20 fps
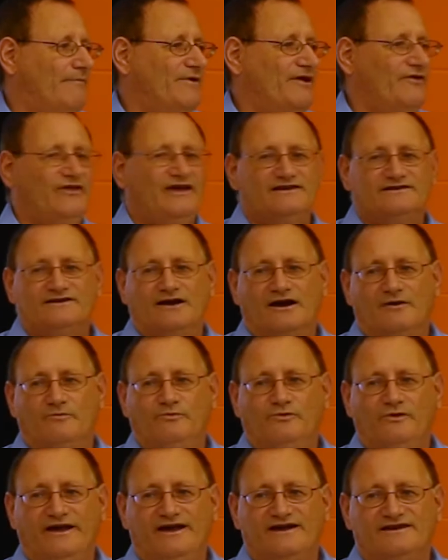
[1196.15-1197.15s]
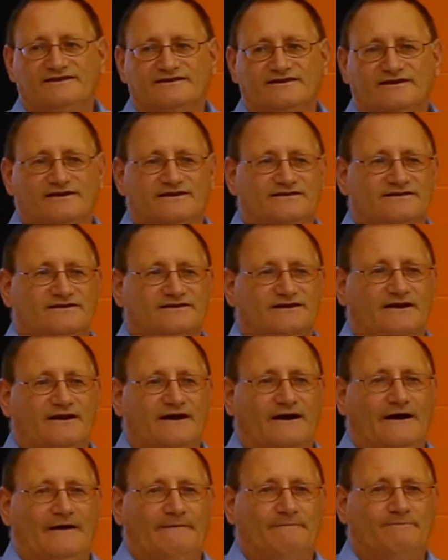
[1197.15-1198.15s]
These kind of places,
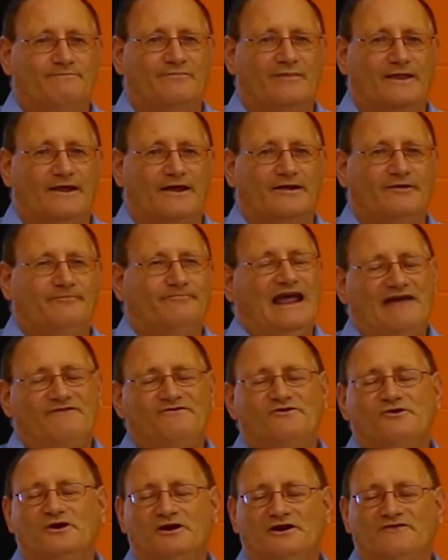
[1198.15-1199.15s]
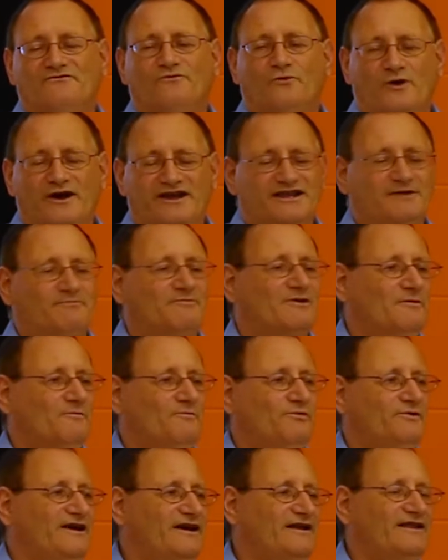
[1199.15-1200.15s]
if you can avoid them
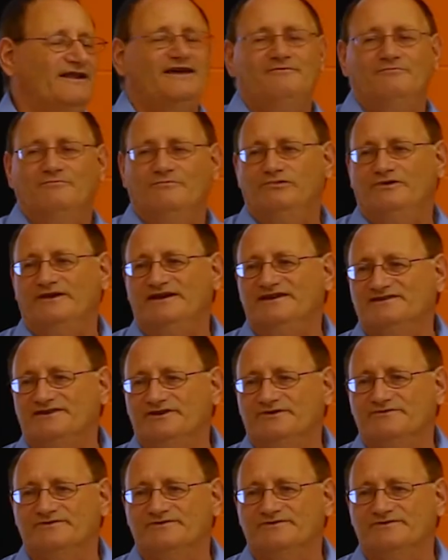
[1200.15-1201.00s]
completely, please do